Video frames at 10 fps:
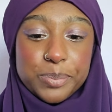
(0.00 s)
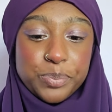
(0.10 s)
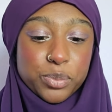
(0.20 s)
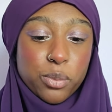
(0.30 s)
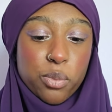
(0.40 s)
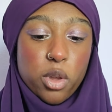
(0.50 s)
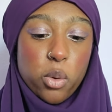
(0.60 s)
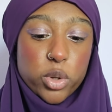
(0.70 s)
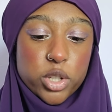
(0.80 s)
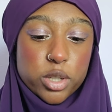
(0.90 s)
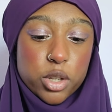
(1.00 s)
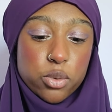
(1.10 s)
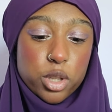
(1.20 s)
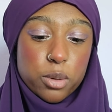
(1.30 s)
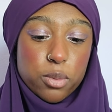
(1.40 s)
have
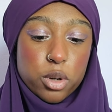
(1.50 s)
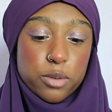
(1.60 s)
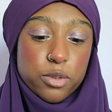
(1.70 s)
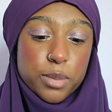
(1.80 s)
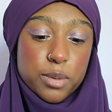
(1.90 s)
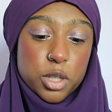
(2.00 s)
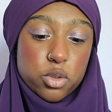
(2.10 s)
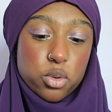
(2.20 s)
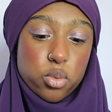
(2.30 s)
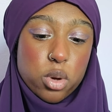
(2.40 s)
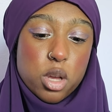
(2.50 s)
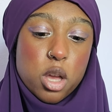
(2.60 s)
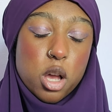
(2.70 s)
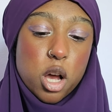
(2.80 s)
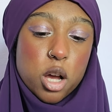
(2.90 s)
to show papers, I'm pretty
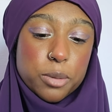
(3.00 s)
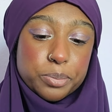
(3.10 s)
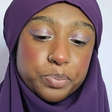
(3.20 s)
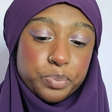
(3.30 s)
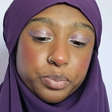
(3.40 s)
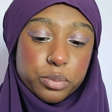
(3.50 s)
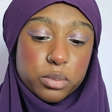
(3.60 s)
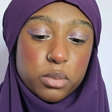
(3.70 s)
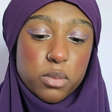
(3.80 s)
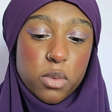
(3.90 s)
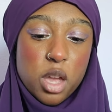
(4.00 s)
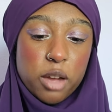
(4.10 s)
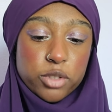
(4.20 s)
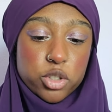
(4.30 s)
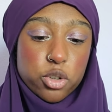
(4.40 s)
sure. Like when you want to go to Hajj
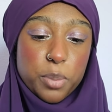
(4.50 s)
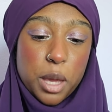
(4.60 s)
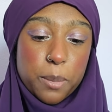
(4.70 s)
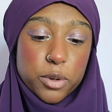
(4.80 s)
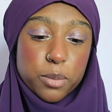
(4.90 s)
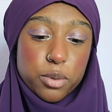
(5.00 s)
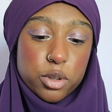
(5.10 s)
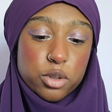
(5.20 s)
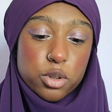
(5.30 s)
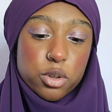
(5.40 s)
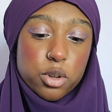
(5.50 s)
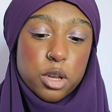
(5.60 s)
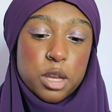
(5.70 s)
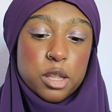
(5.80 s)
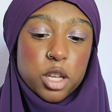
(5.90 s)
and stuff, because you know
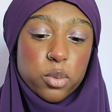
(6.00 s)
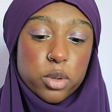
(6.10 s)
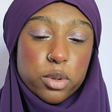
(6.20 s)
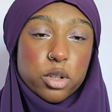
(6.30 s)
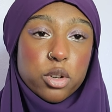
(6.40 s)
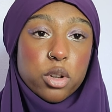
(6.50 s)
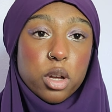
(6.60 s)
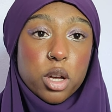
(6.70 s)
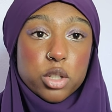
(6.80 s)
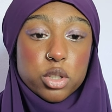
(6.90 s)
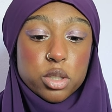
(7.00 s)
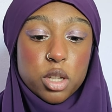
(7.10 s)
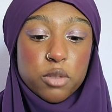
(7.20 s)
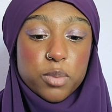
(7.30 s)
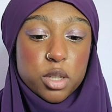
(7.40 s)
it's for Muslims and you
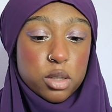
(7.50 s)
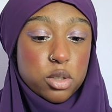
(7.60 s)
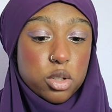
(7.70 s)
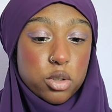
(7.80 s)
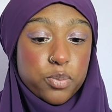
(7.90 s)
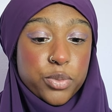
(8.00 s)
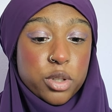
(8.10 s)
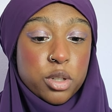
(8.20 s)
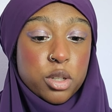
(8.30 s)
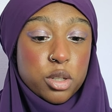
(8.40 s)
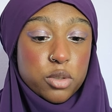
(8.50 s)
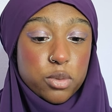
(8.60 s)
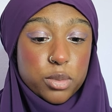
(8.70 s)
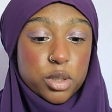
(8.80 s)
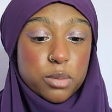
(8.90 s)
know things like that.
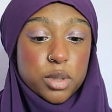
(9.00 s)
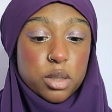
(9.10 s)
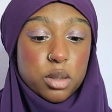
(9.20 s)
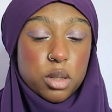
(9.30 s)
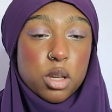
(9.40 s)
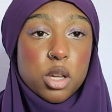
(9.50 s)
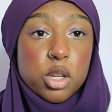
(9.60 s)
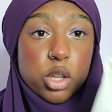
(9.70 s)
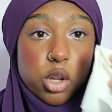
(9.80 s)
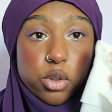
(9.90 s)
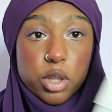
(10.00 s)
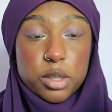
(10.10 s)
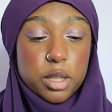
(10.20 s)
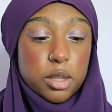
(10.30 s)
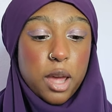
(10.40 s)
And so,
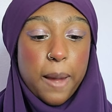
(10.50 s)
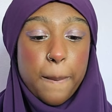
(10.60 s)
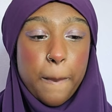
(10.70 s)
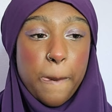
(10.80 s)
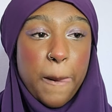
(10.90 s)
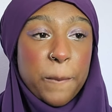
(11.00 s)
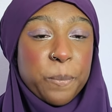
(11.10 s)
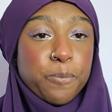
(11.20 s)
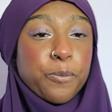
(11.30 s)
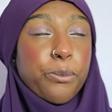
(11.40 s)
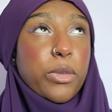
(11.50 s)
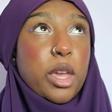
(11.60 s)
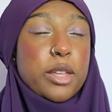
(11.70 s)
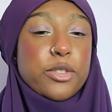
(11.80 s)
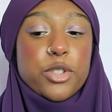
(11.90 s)
first things first, the
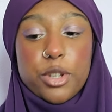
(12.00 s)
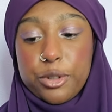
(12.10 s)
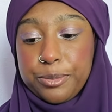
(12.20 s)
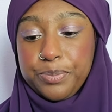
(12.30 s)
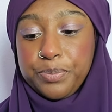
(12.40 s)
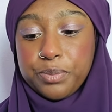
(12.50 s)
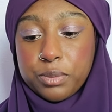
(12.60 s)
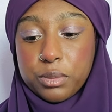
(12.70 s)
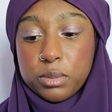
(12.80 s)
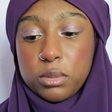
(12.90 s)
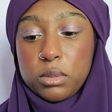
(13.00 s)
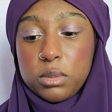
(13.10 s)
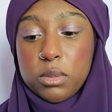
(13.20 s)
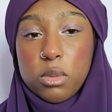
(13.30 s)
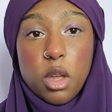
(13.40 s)
mosque was absolutely beautiful.
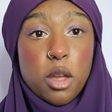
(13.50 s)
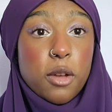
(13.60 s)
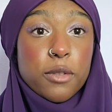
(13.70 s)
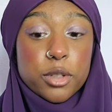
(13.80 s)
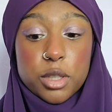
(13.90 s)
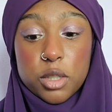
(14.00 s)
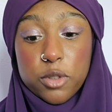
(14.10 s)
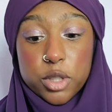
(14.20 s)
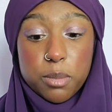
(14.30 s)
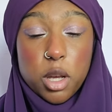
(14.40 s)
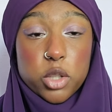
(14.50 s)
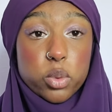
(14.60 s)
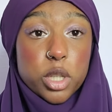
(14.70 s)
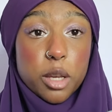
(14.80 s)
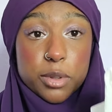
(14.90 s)
And
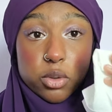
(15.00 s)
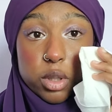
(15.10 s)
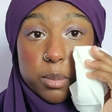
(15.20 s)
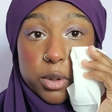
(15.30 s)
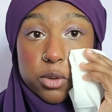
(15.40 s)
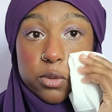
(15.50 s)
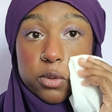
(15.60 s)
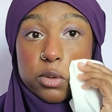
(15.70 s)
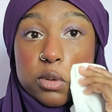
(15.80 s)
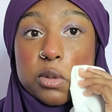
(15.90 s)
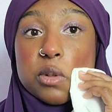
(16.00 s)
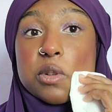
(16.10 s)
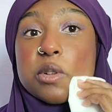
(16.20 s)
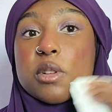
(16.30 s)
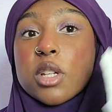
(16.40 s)
I'm getting ready,
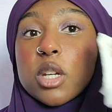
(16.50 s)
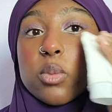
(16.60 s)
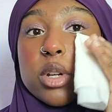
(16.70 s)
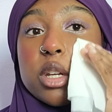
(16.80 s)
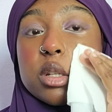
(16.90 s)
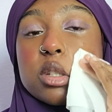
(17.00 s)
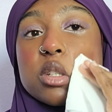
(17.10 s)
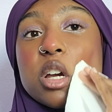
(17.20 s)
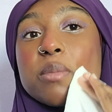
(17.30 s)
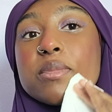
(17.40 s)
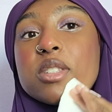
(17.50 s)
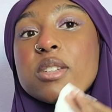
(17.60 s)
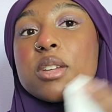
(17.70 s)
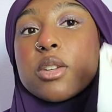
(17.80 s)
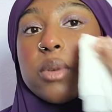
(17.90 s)
so don't
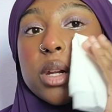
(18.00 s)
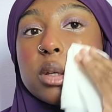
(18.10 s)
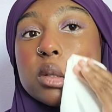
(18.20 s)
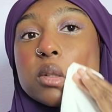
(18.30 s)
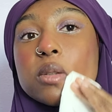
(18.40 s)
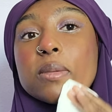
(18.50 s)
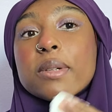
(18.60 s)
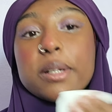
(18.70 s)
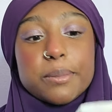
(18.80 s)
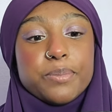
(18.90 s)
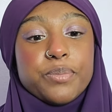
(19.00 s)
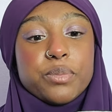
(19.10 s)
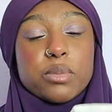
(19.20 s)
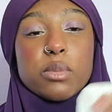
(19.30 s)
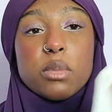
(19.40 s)
mind if I'm just like
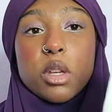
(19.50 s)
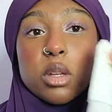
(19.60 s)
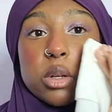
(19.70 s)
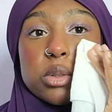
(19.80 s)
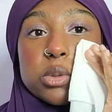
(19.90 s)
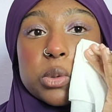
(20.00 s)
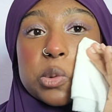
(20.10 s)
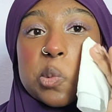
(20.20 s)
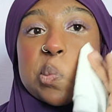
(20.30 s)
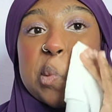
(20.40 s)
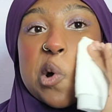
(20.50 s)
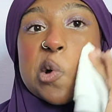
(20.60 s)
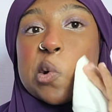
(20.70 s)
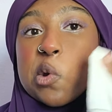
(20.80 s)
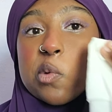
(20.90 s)
literally wiping off my makeup because
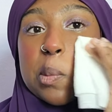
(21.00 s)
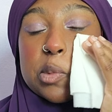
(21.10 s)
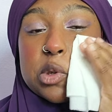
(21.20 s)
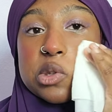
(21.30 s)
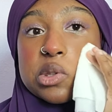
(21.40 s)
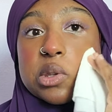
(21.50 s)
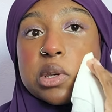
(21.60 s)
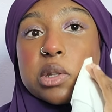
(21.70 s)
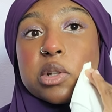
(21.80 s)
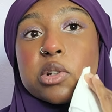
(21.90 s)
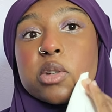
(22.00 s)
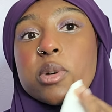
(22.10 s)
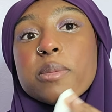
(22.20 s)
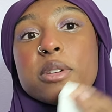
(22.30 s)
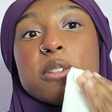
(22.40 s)
it's hot. It's
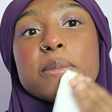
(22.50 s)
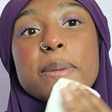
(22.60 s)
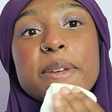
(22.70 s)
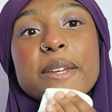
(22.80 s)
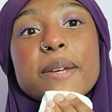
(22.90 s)
literally